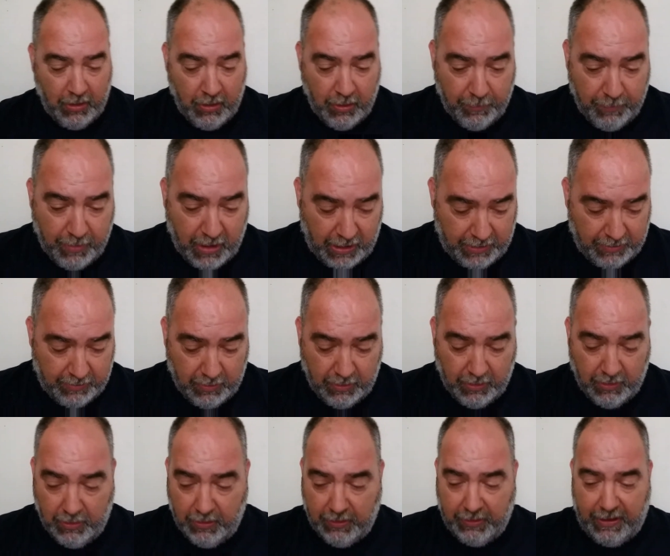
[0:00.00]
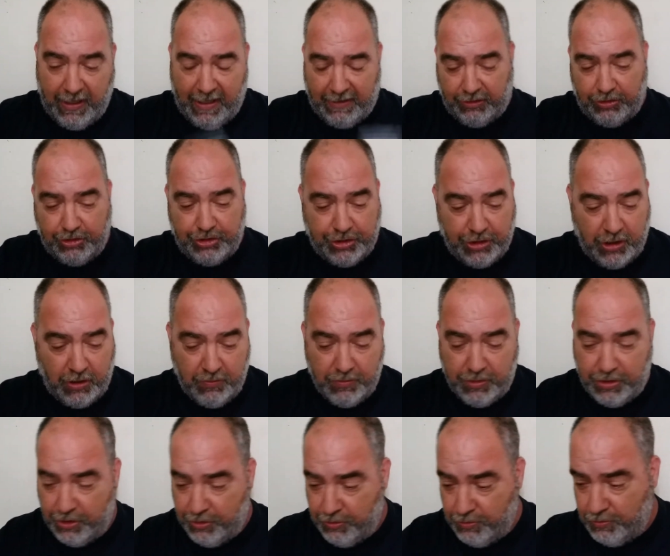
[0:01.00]
But now to show
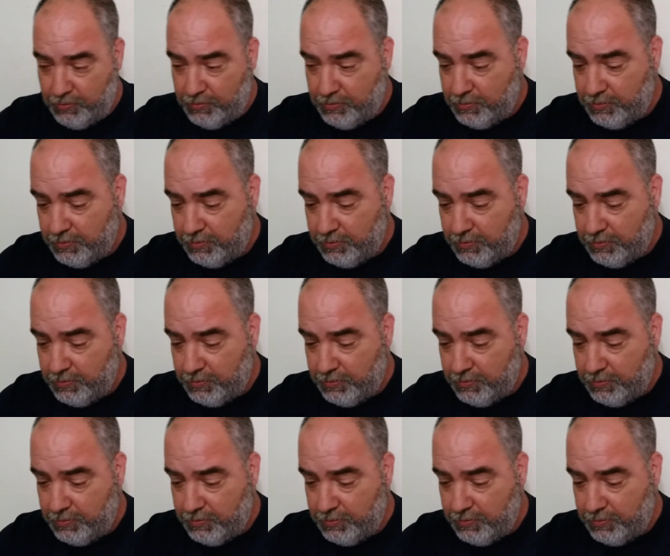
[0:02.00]
you